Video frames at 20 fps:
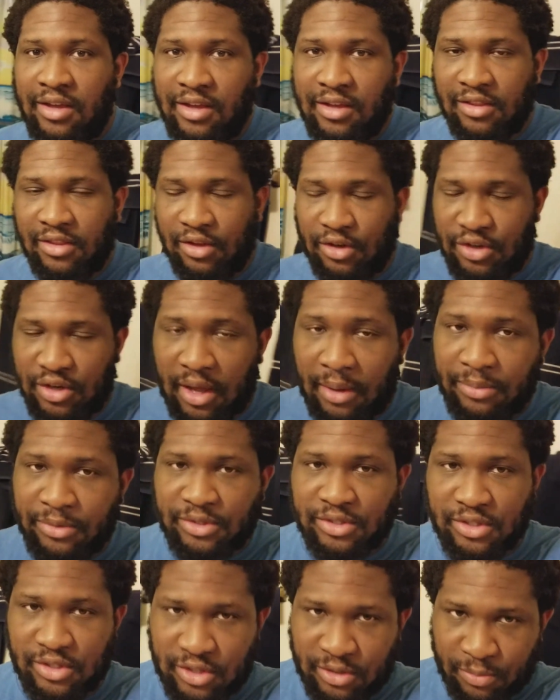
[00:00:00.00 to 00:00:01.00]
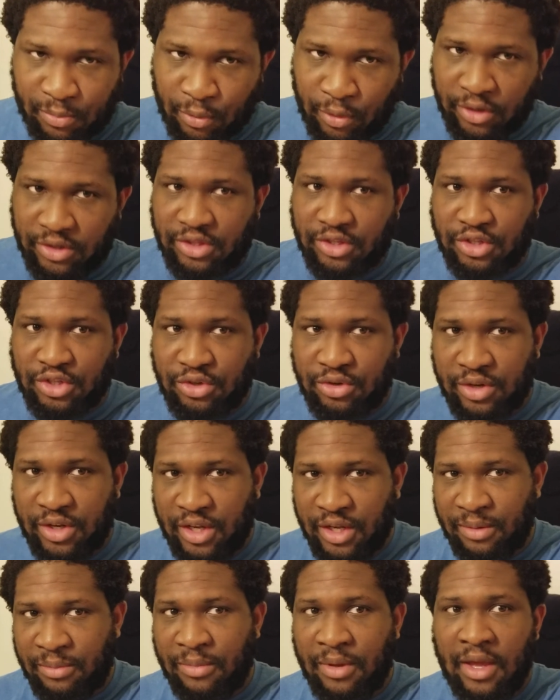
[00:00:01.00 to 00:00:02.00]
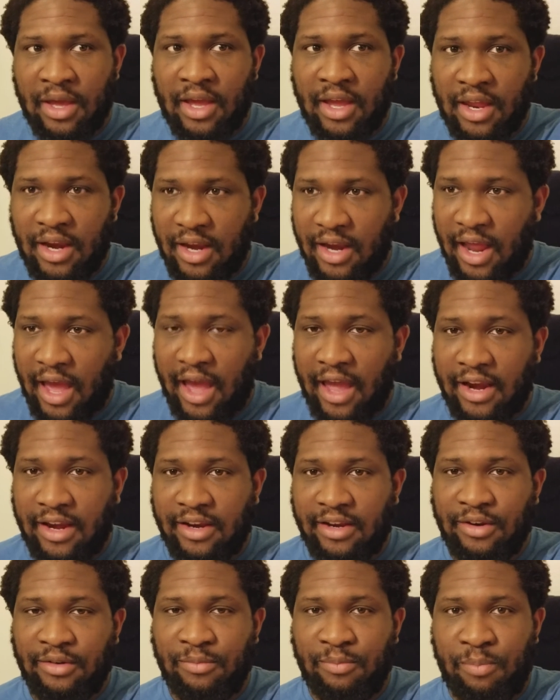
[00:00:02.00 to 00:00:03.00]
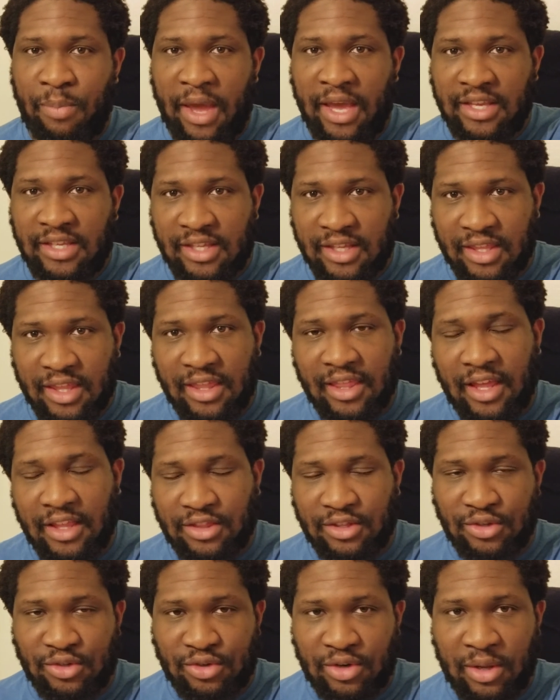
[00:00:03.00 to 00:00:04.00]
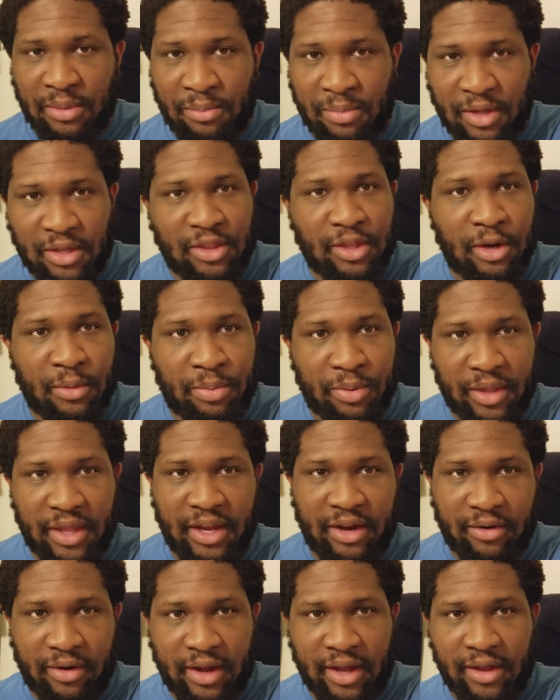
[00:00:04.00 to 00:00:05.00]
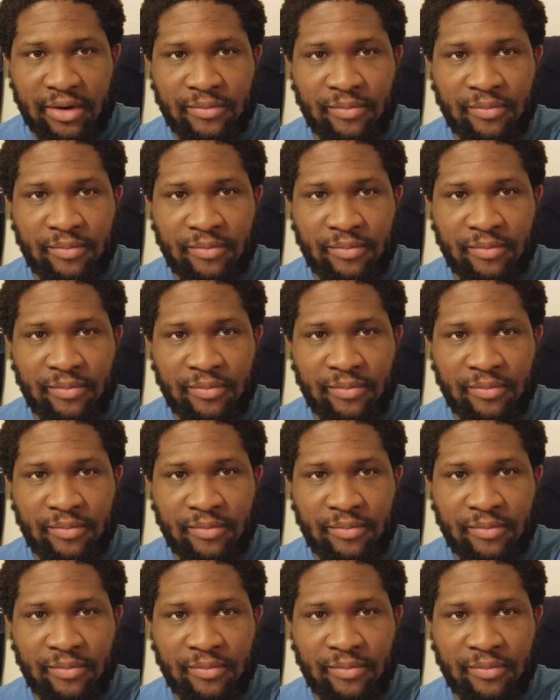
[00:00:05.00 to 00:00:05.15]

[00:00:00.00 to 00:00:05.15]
Their job is to support the stream, not basically let the stream be their playground.